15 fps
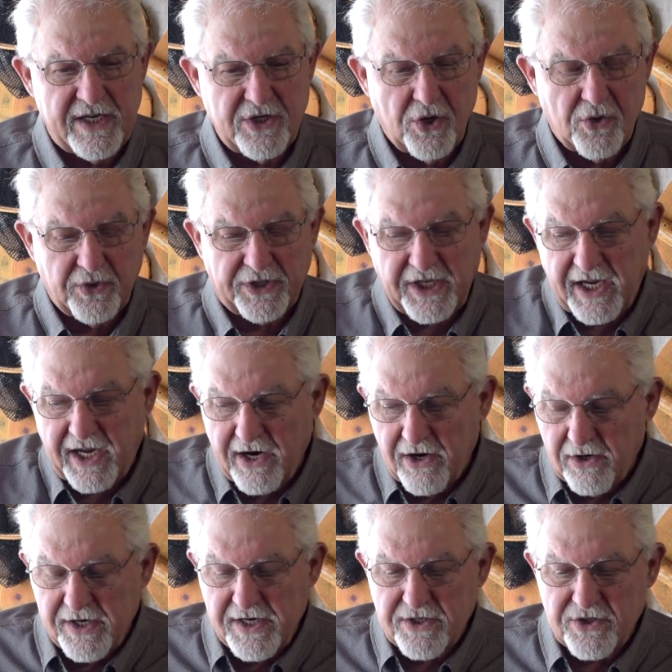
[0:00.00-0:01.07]
don't
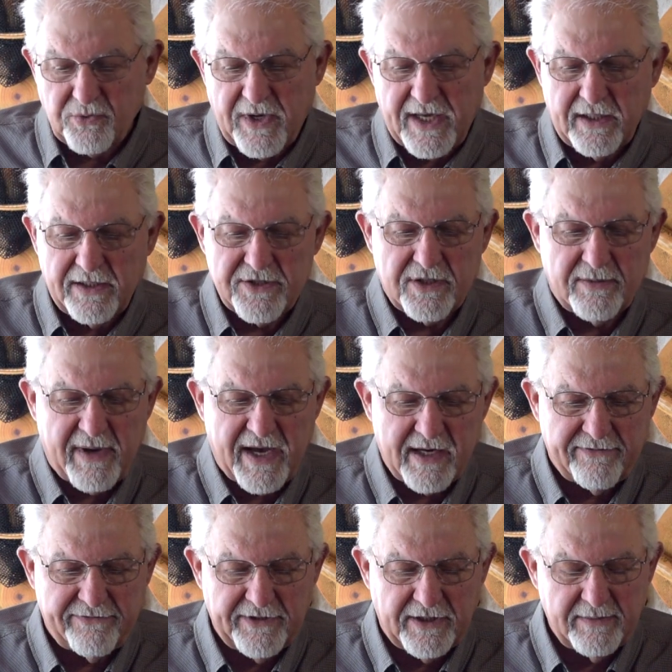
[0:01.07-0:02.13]
carry as well as the
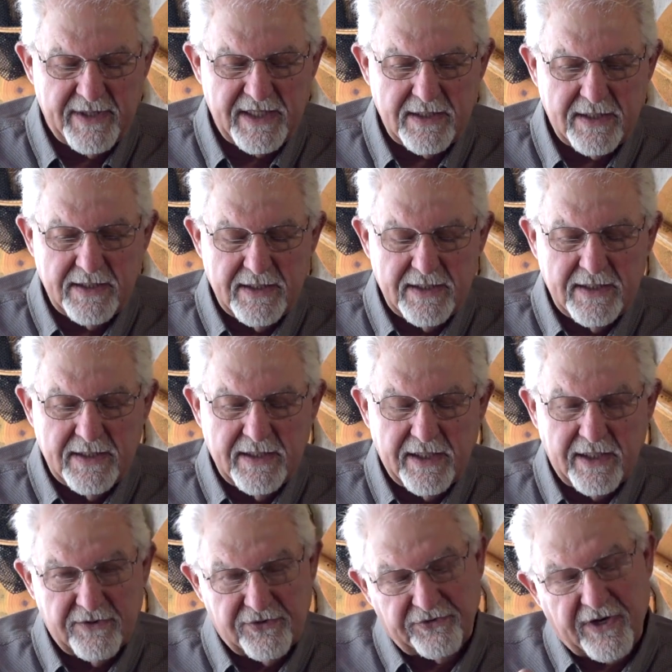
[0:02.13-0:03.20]
monofilament
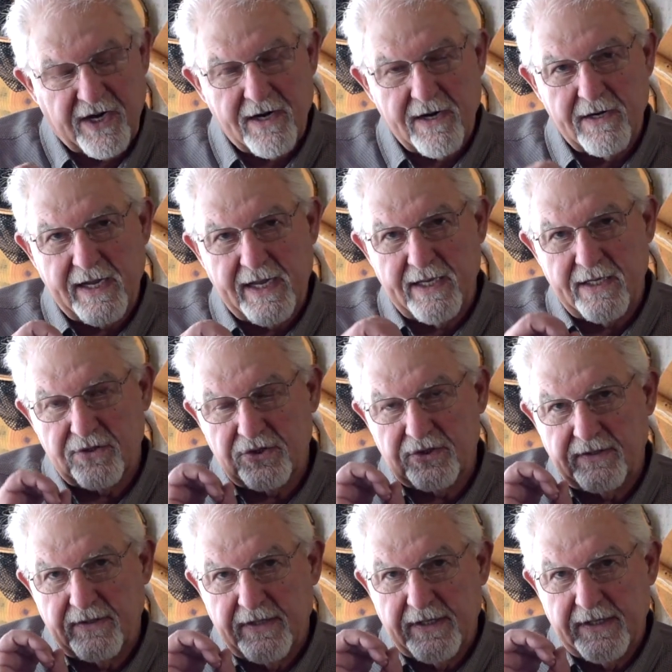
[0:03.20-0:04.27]
as far
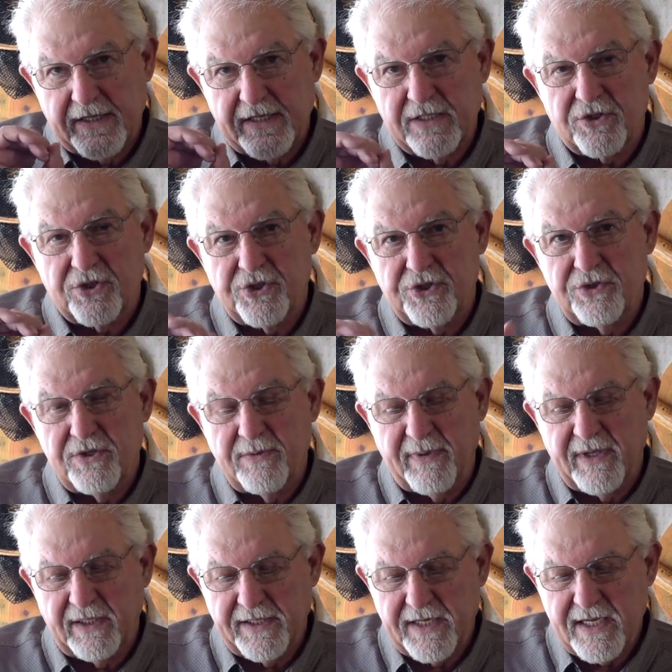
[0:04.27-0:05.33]
as its
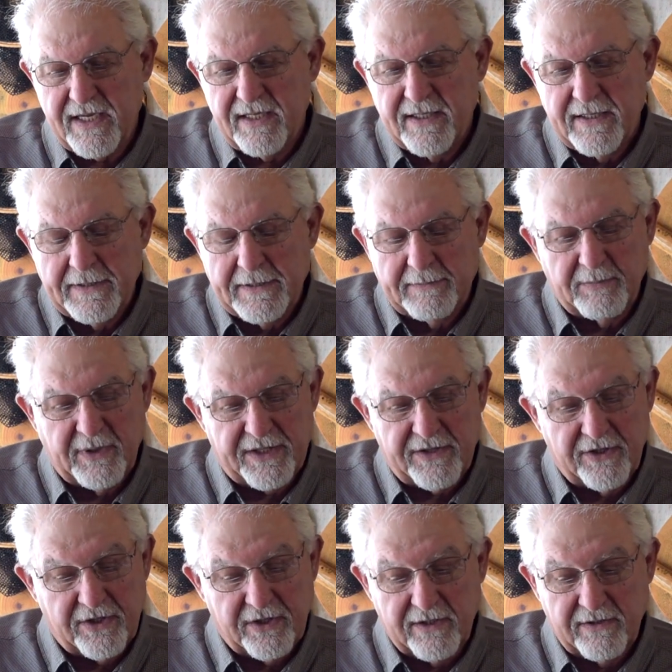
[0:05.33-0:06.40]
shootability,
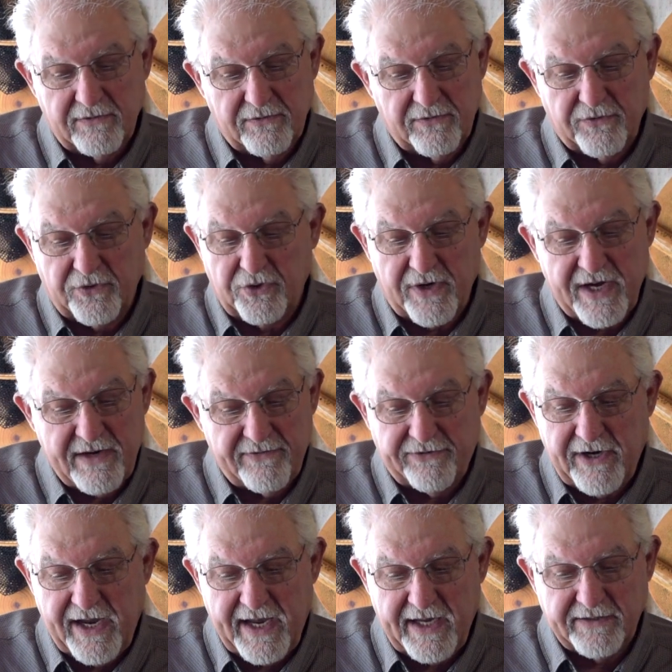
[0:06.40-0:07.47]
but they're great
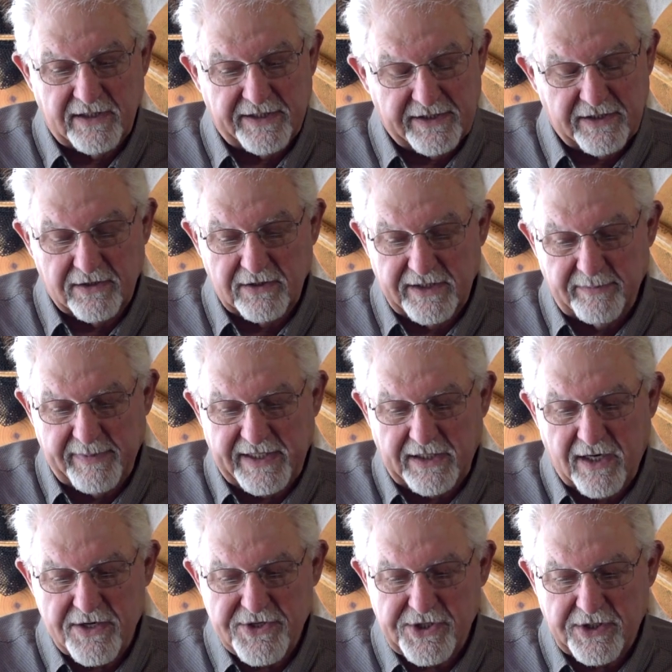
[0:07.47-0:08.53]
for handling. They're a little bit
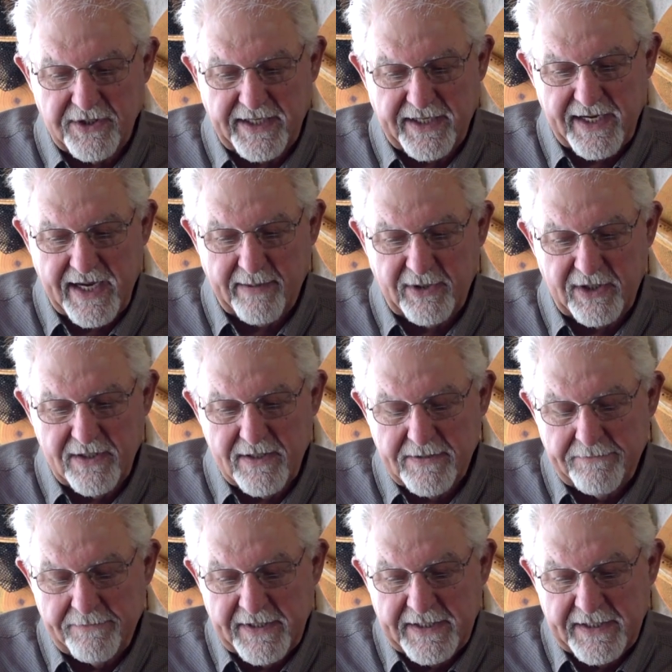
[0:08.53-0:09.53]
larger in diameter,